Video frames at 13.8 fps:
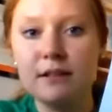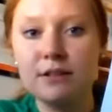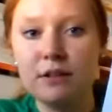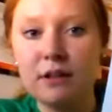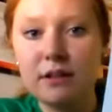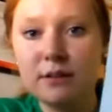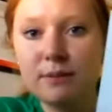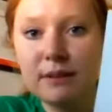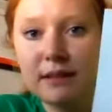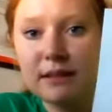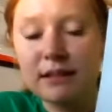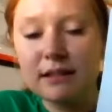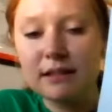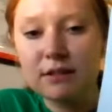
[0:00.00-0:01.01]
So that's what
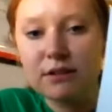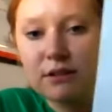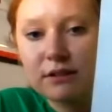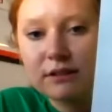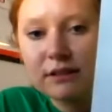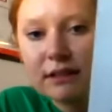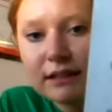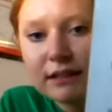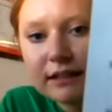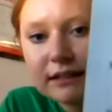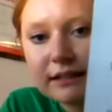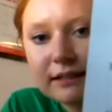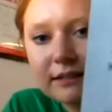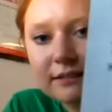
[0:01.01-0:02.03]
this looks
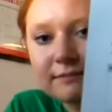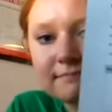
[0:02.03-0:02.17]
like.